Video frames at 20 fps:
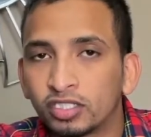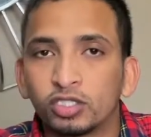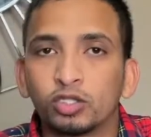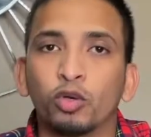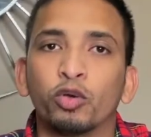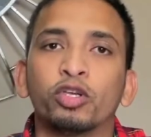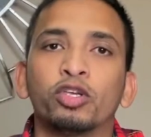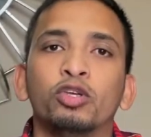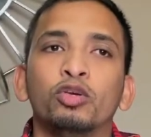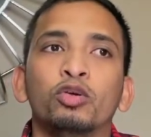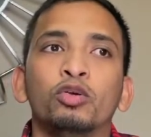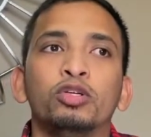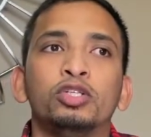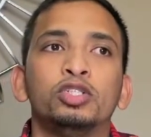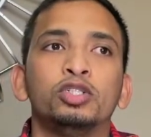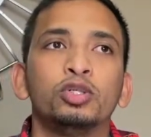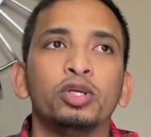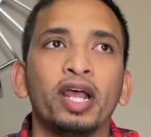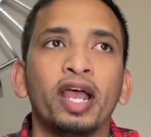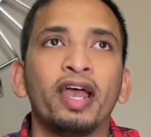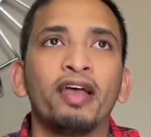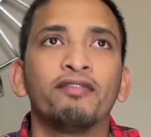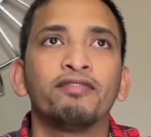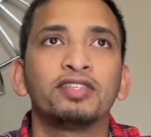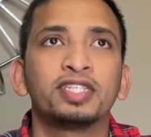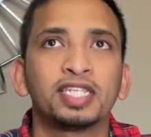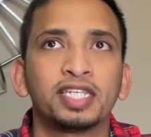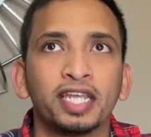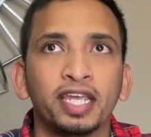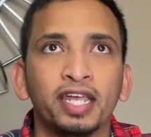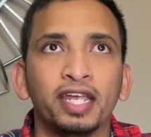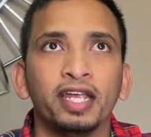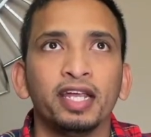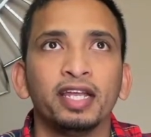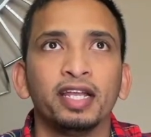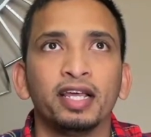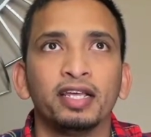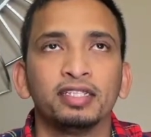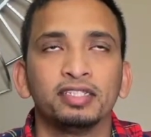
So you should have stayed